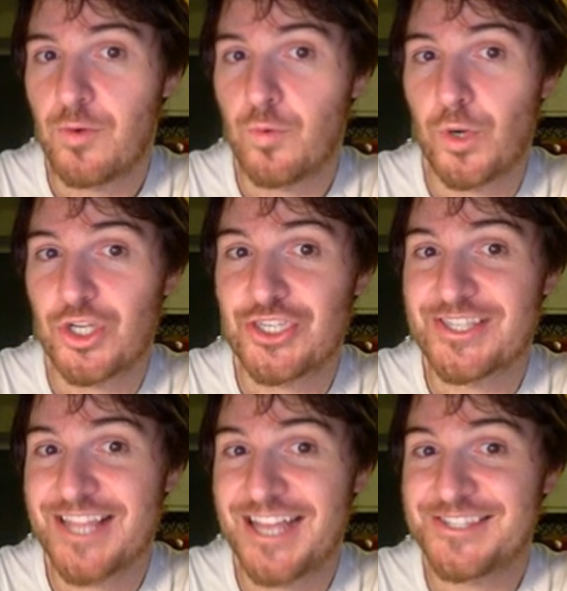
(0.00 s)
which is
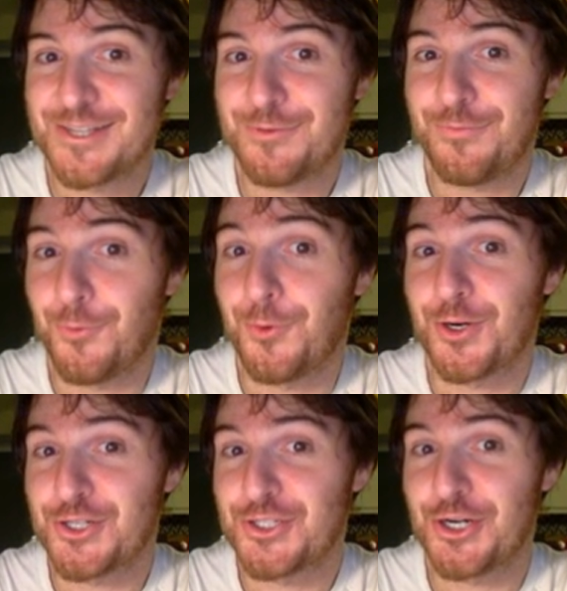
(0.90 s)
less than
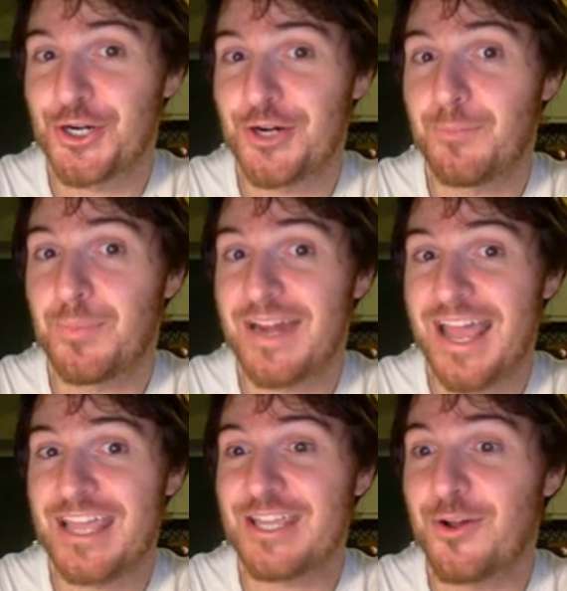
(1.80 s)
4, sure. But
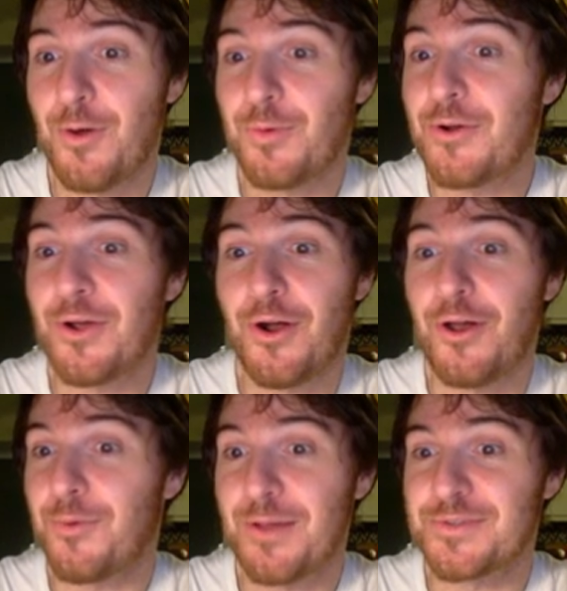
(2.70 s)
hey, you know what? We don't go all
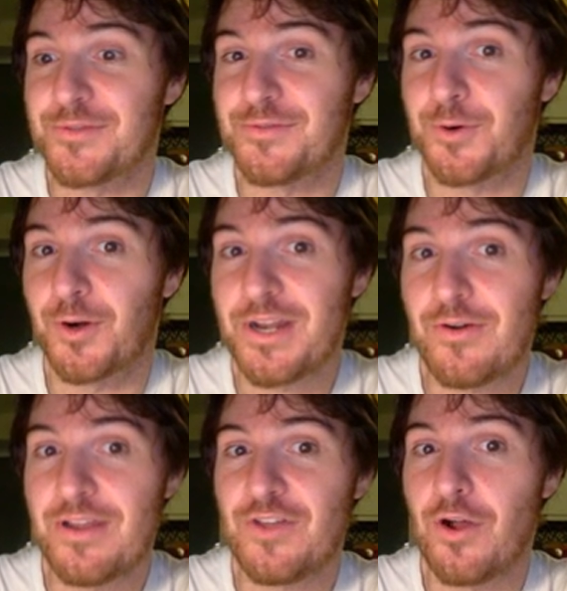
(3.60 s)
the way up to 4. We
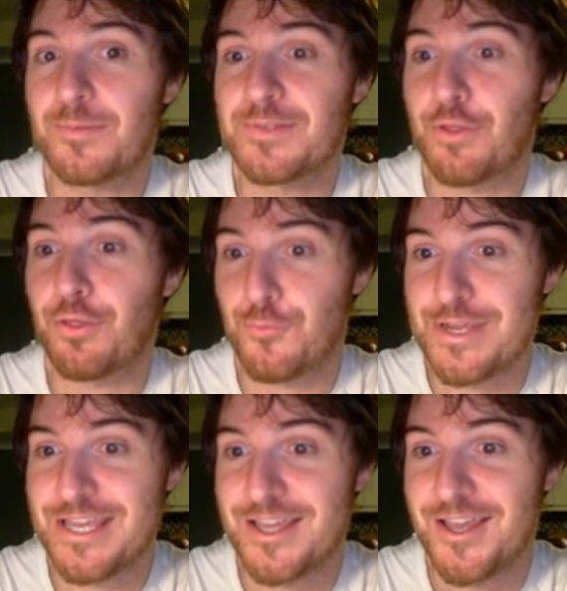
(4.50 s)
don't even go up to
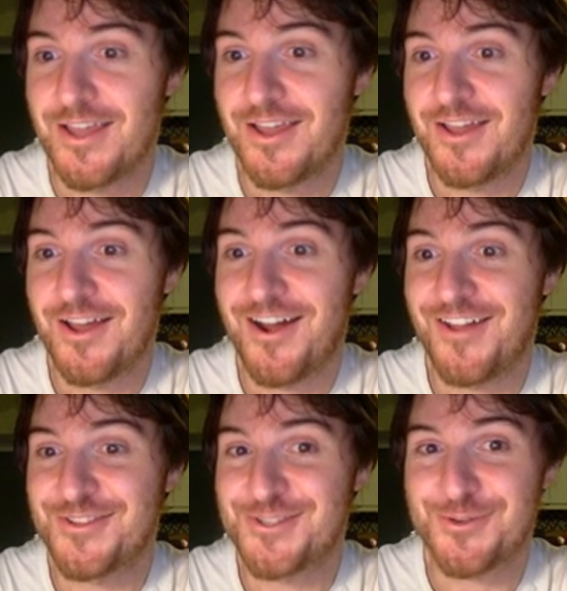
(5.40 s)
3
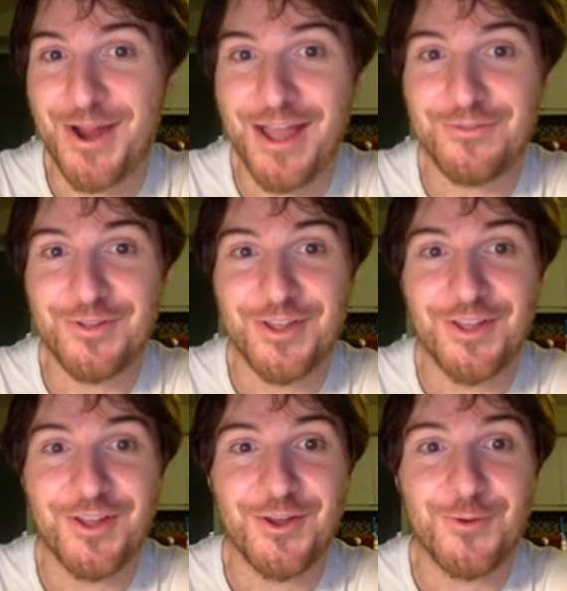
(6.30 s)
on this graph.
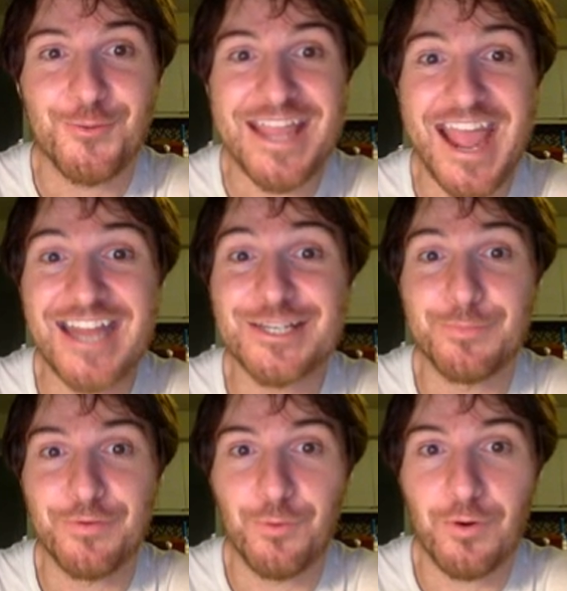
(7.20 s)
We end
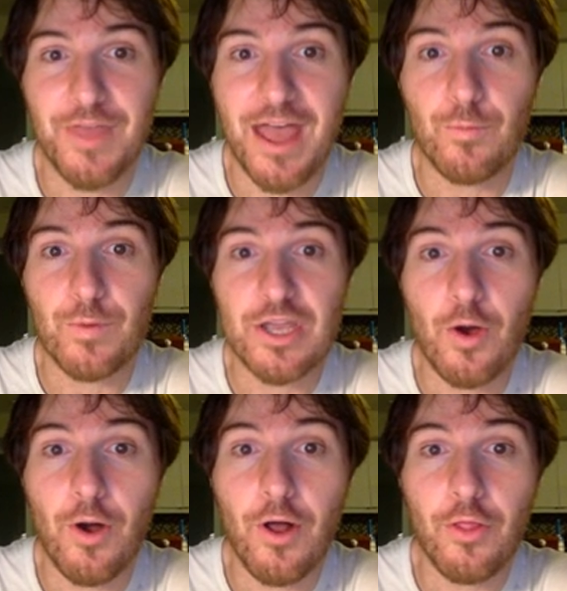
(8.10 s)
before that. We go
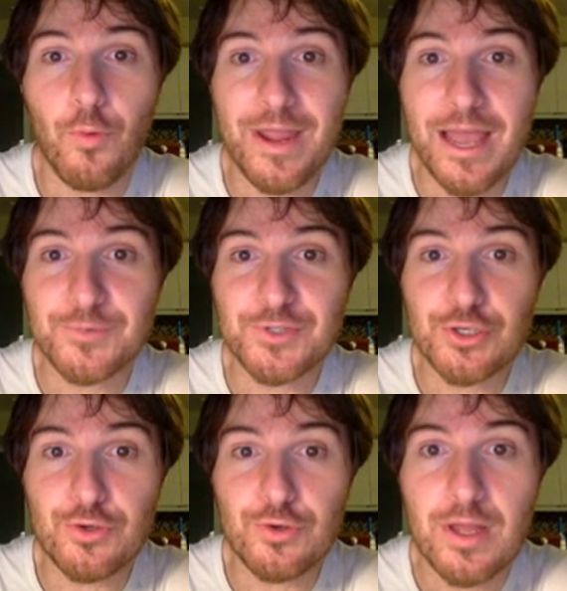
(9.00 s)
all the way up
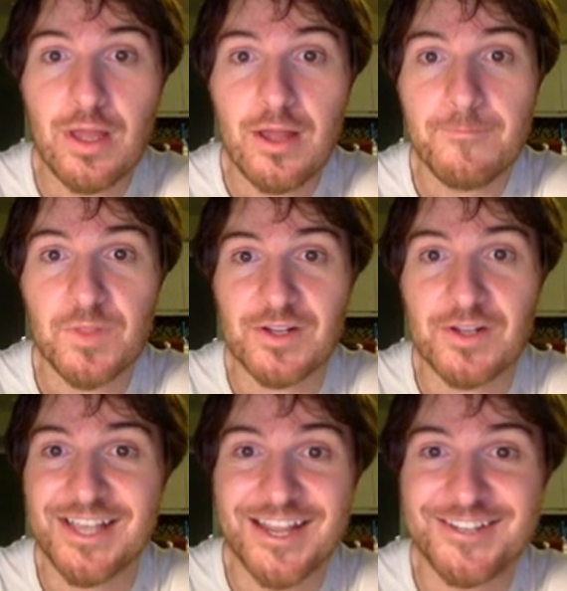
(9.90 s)
to,
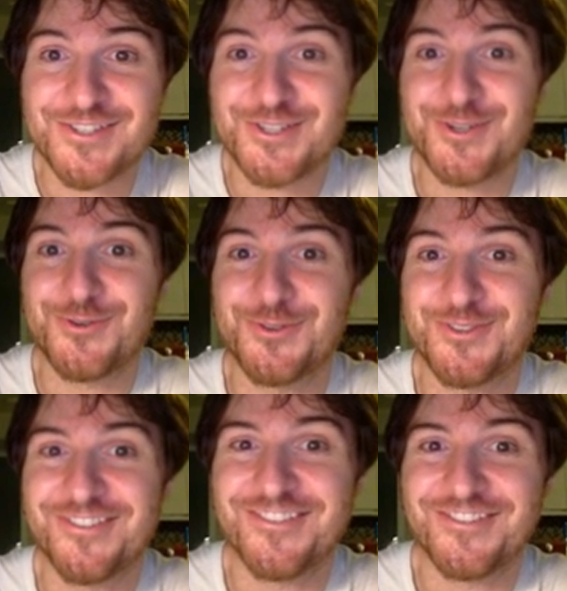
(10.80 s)
looks like it's 2.
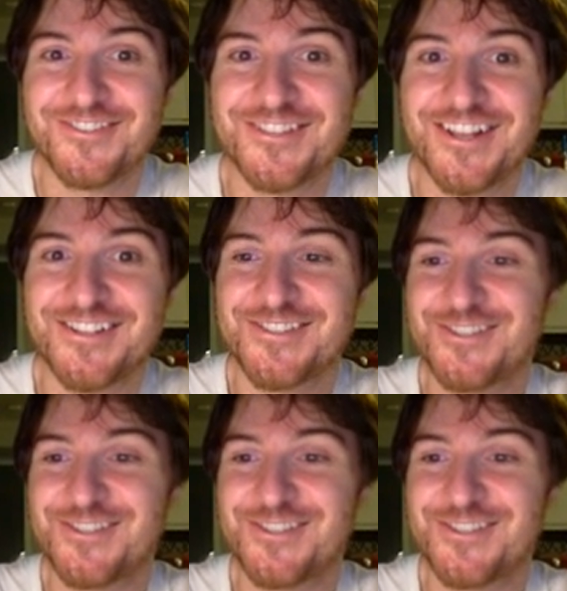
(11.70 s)
Looks like,